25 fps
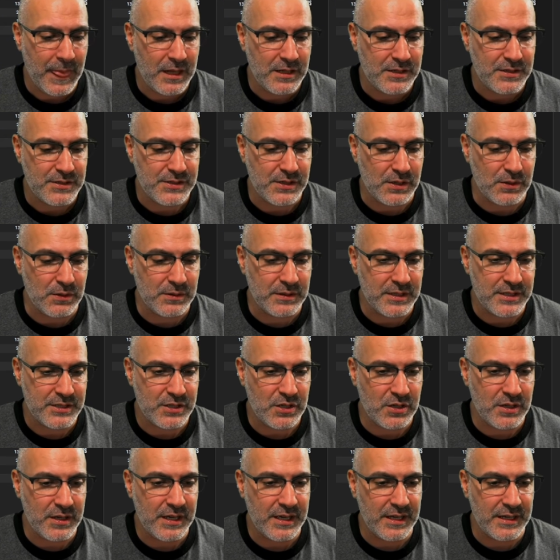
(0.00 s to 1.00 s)
So let's
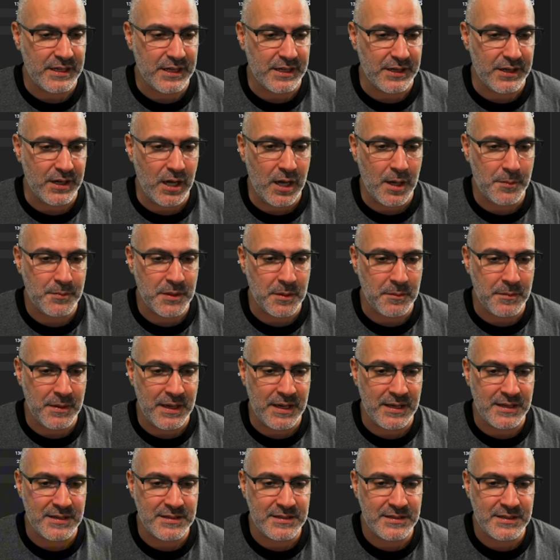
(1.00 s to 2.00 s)
go ahead, hit
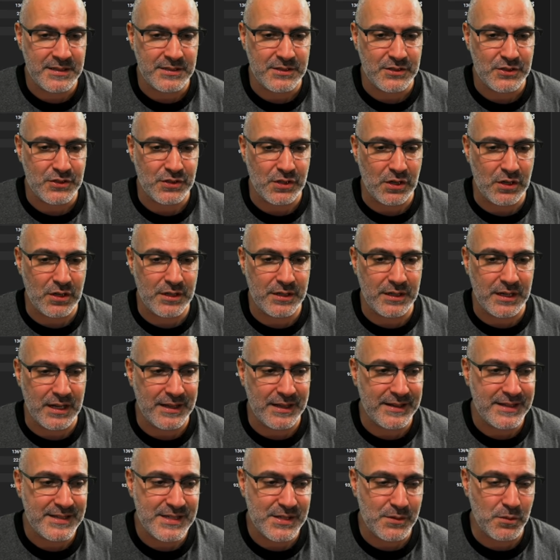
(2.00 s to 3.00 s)
optimize, start, and
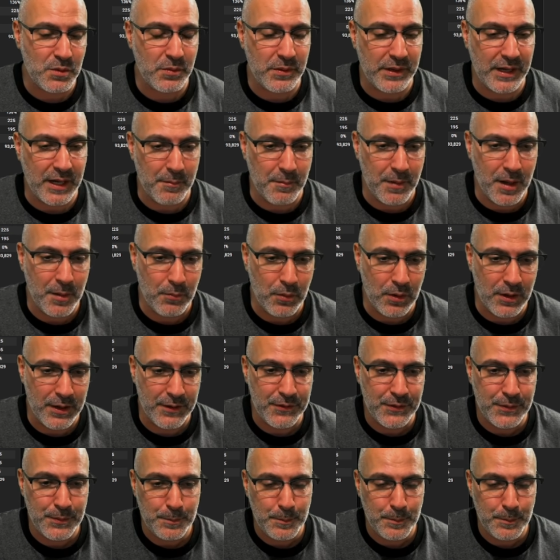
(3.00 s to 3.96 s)
let's see what we come up with.